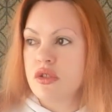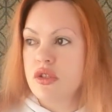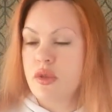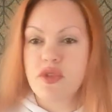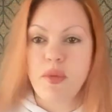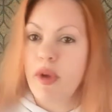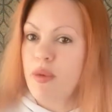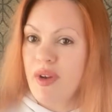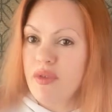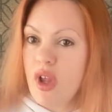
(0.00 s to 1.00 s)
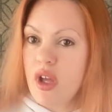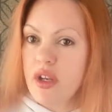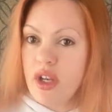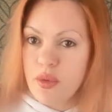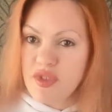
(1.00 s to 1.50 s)
it was by Revlon,
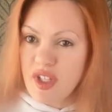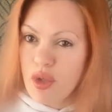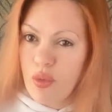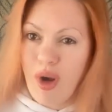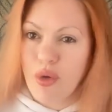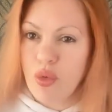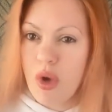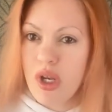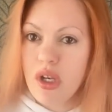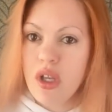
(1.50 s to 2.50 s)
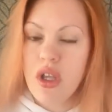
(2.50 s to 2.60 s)
and it was like a round one.